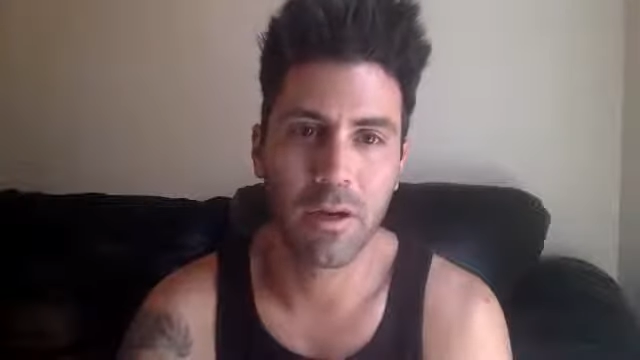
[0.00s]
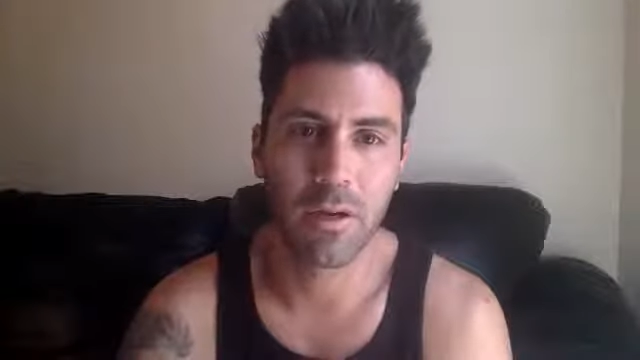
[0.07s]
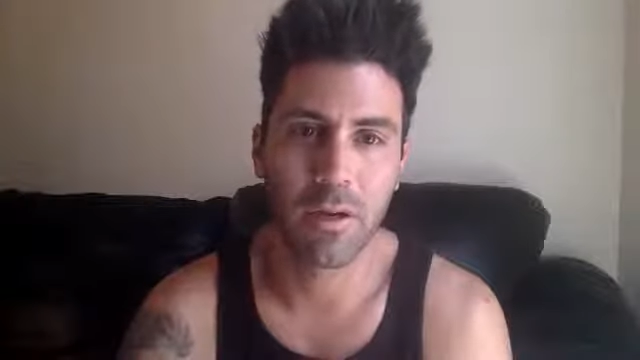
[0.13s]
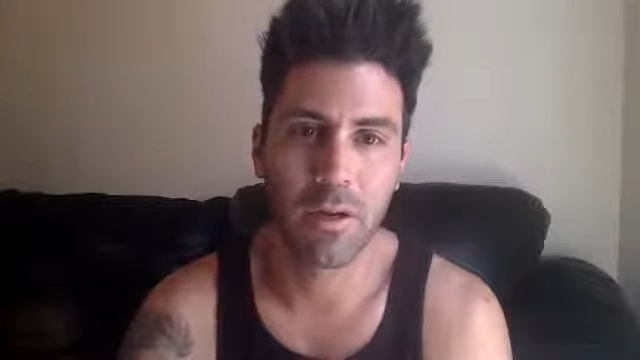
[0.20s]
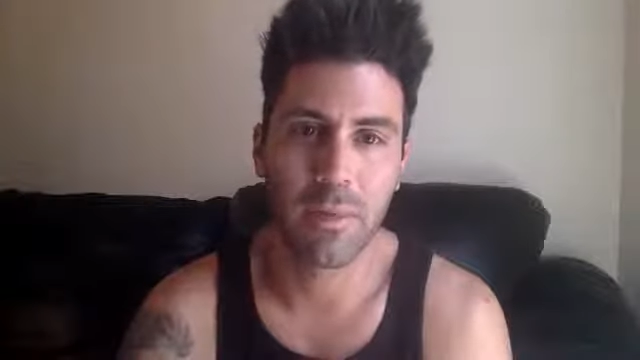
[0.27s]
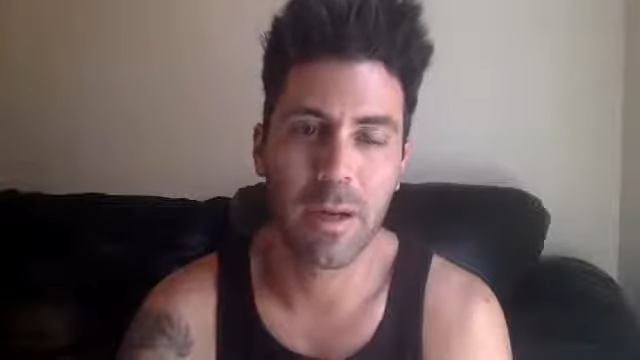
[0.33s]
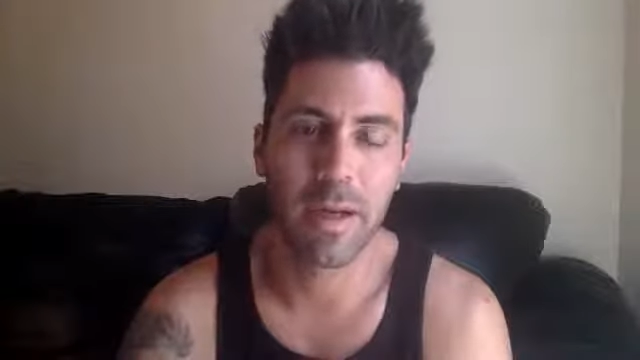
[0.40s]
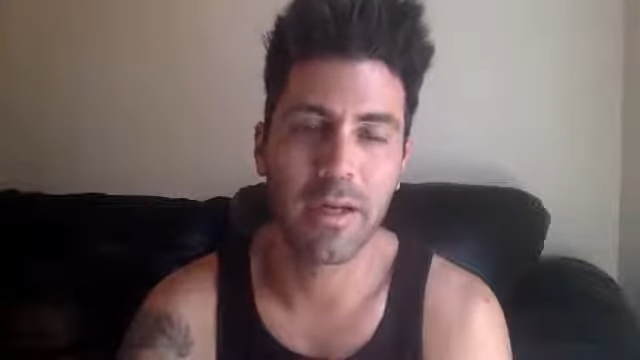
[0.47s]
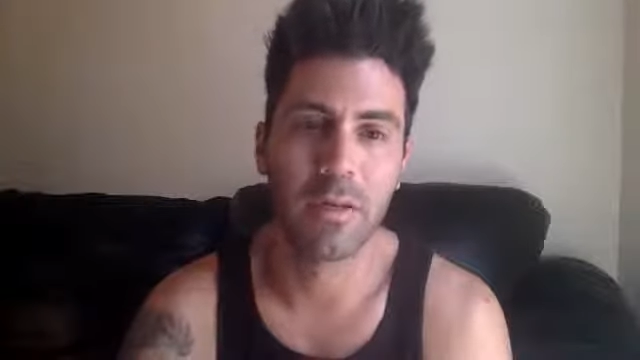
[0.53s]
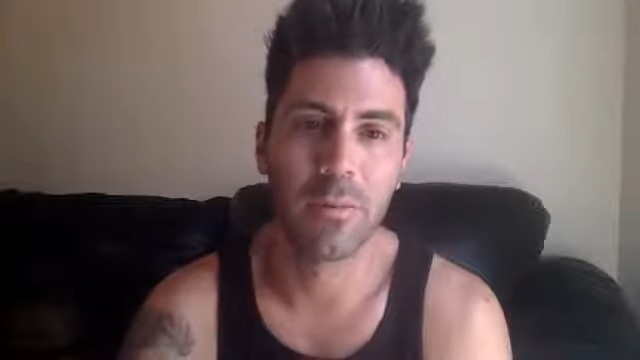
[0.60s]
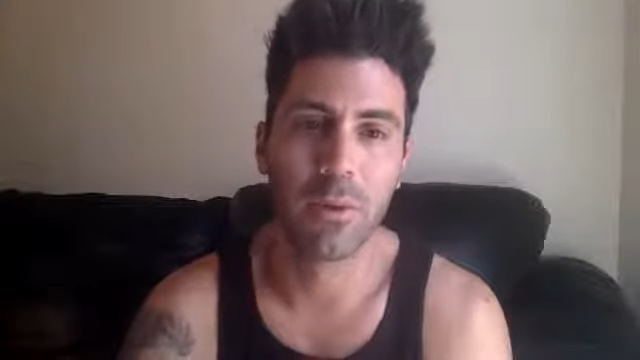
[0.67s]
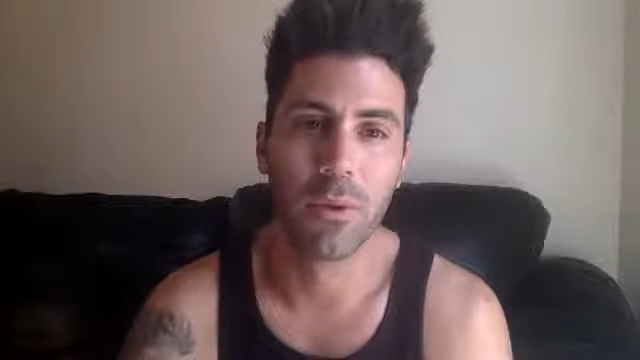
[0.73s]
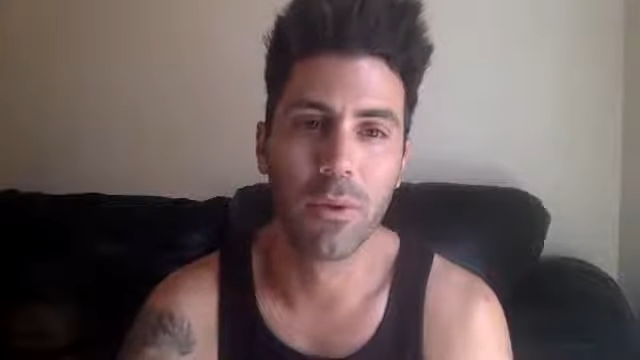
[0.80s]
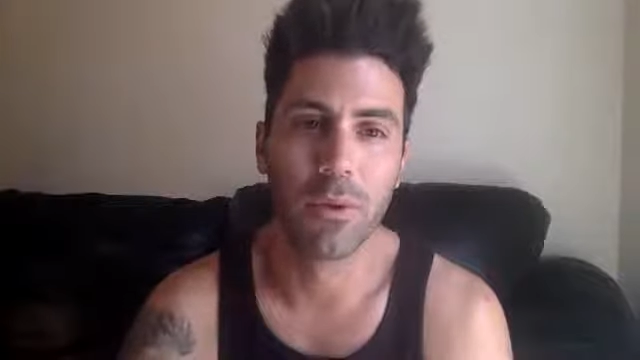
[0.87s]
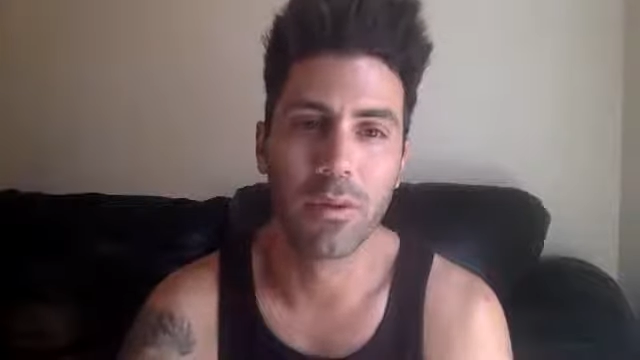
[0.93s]
or the mining
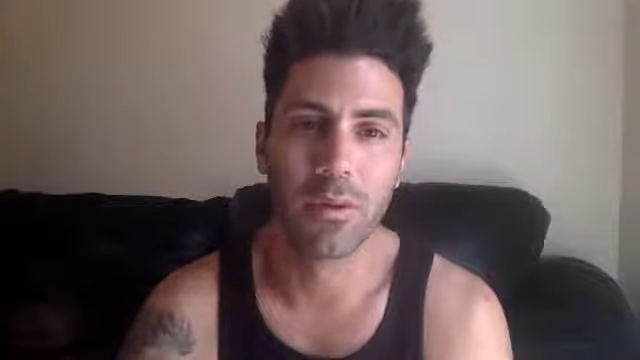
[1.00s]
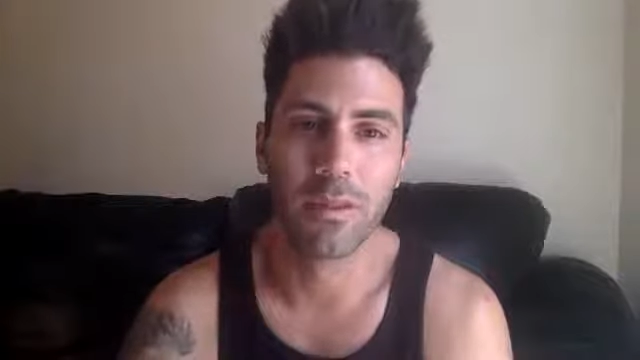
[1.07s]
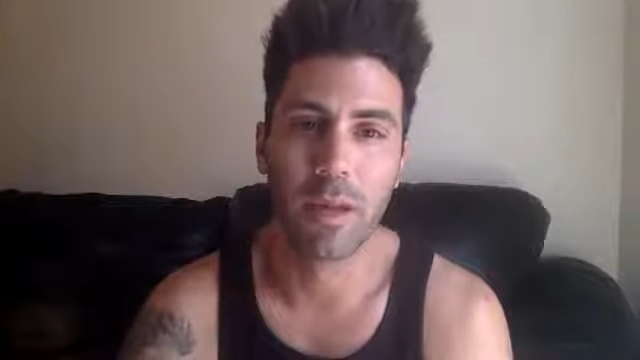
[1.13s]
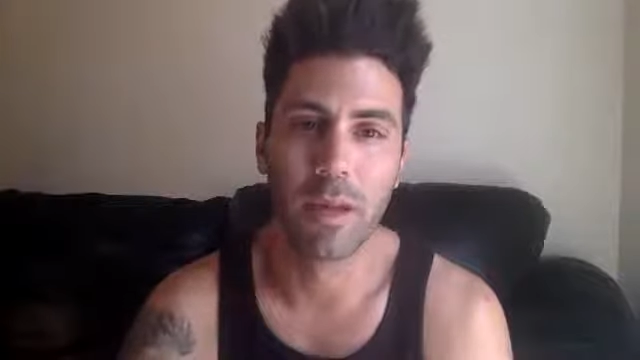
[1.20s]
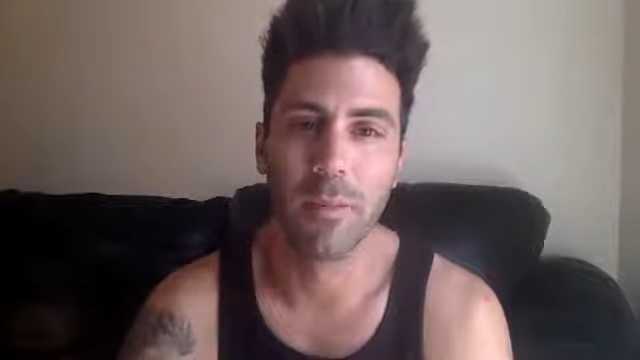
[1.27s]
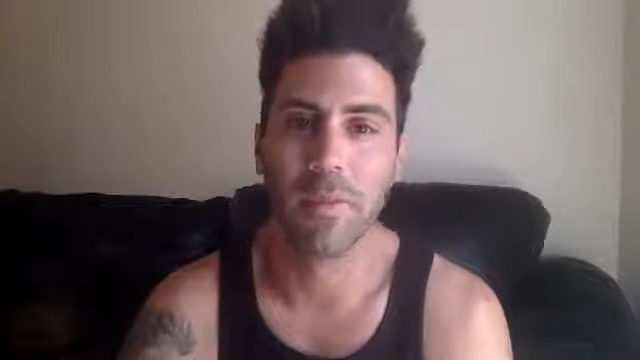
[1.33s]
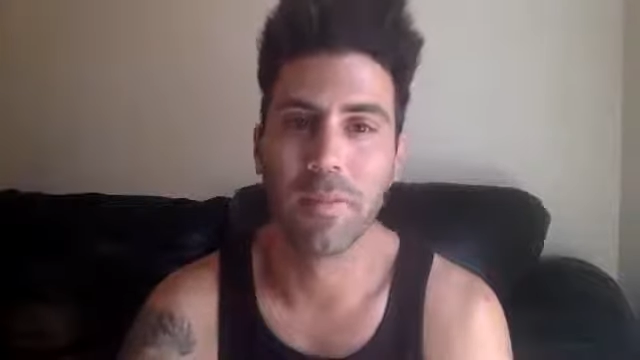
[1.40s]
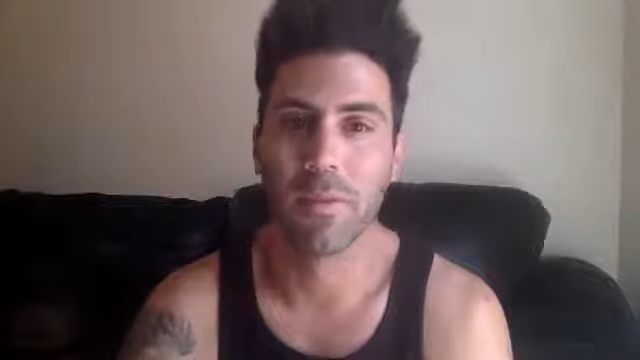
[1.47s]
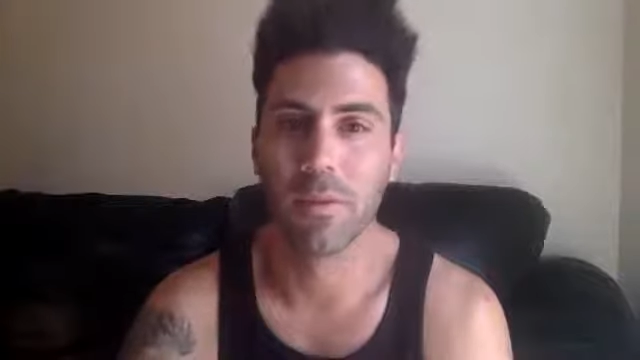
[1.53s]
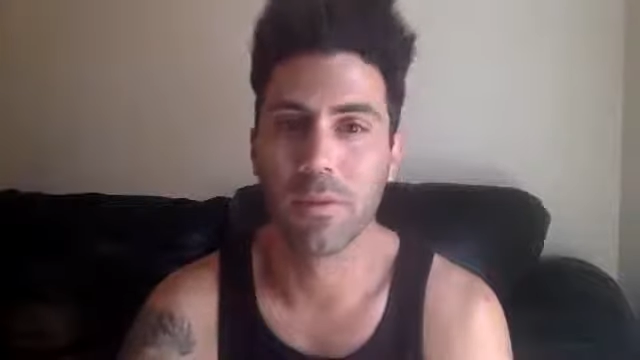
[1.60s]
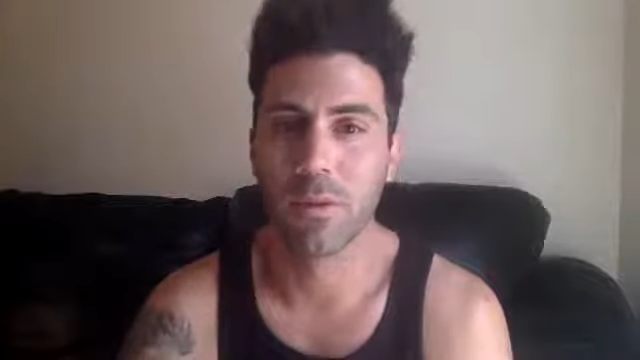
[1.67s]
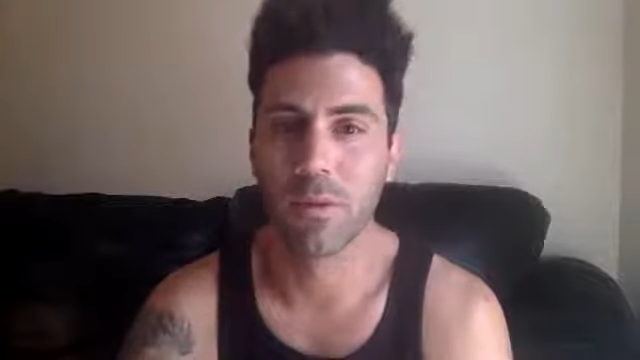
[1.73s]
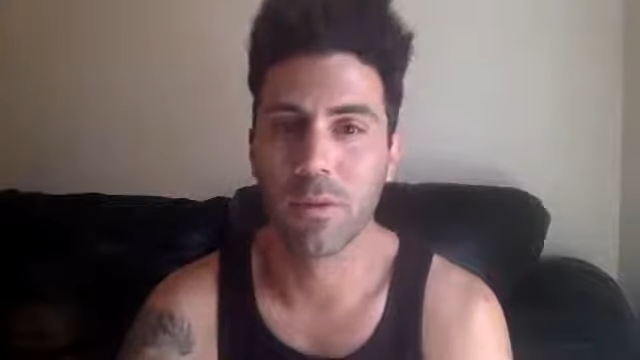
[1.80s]
pools that people